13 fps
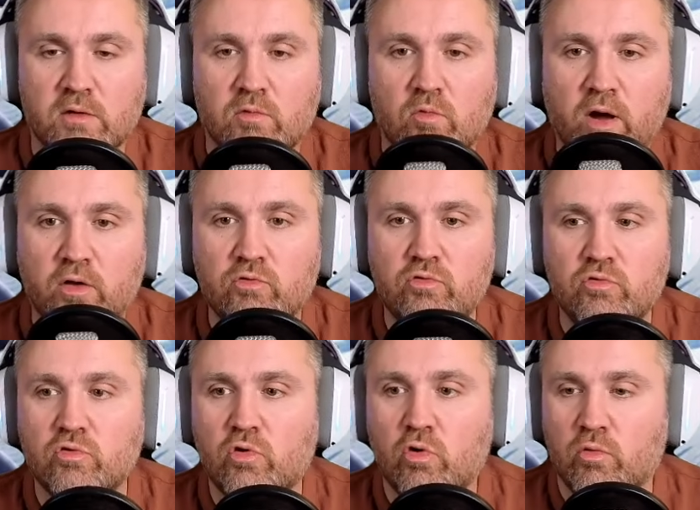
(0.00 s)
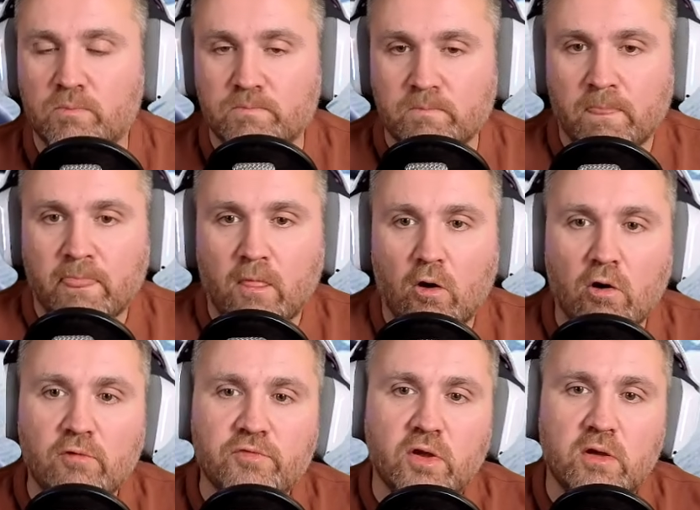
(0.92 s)
Where do you go?
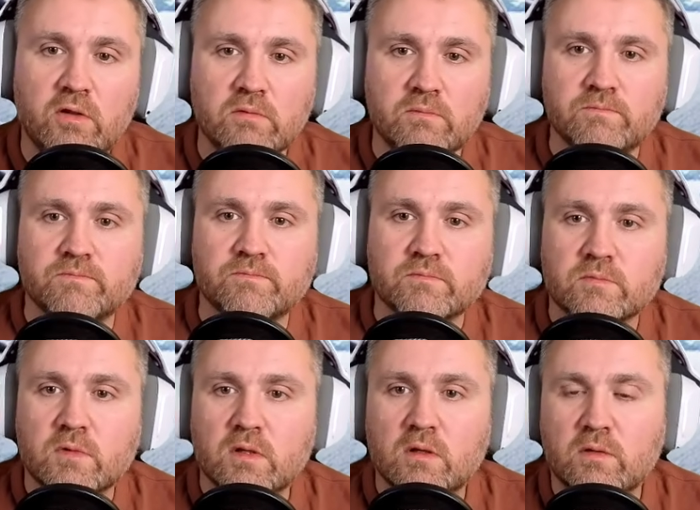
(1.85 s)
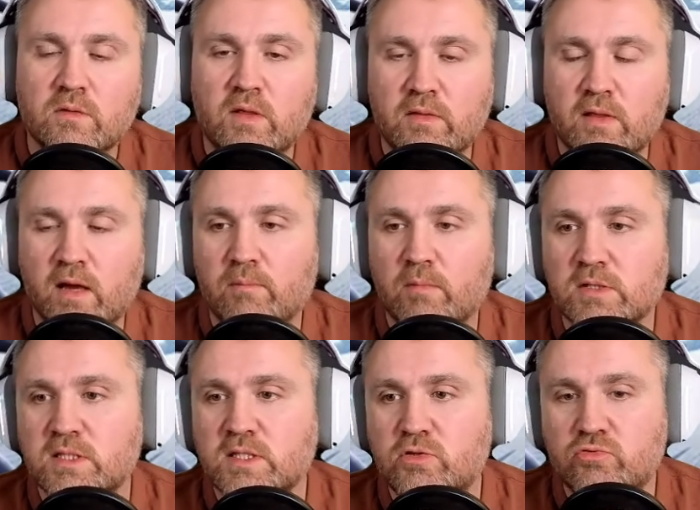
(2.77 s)
Often there are
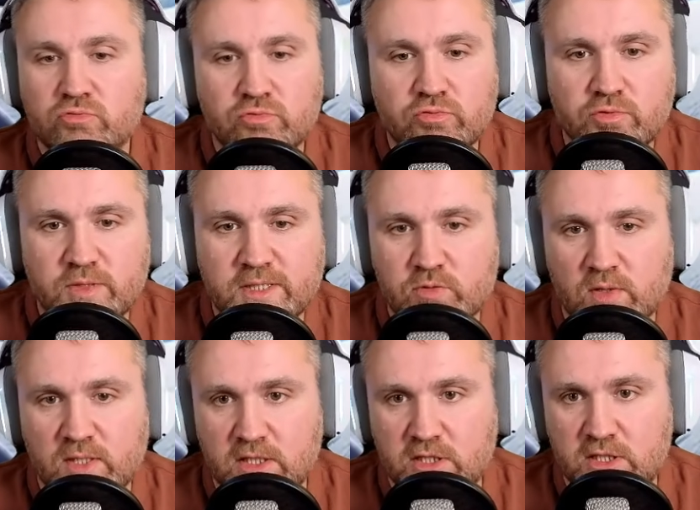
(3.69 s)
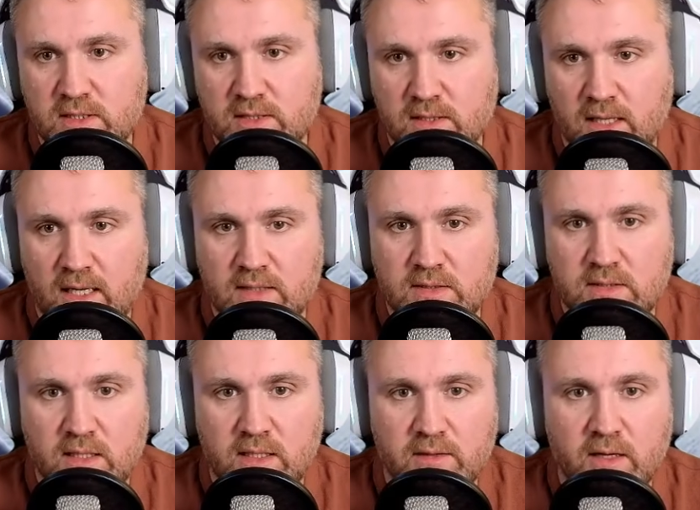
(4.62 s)
mostly 3 strategies, I'd
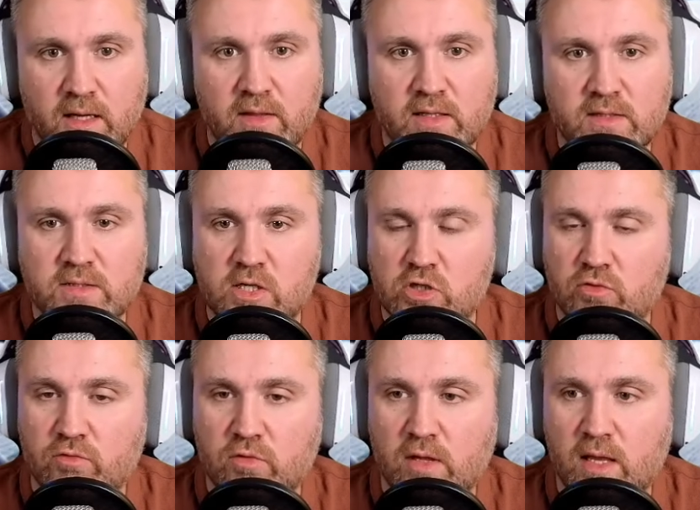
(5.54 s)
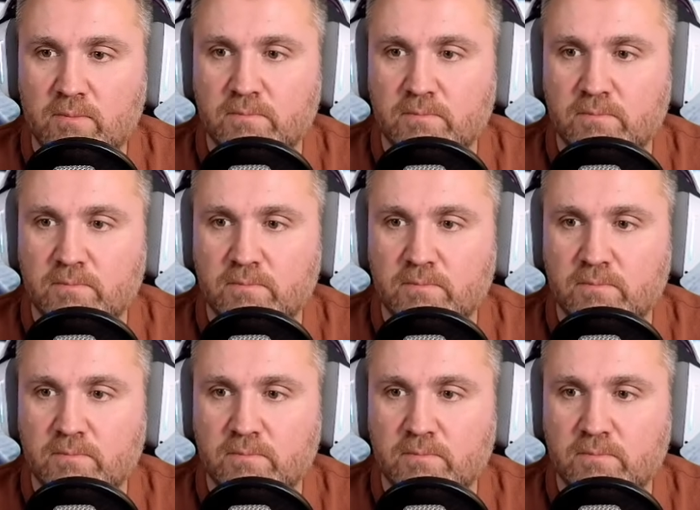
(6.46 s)
say, at that stage of the game.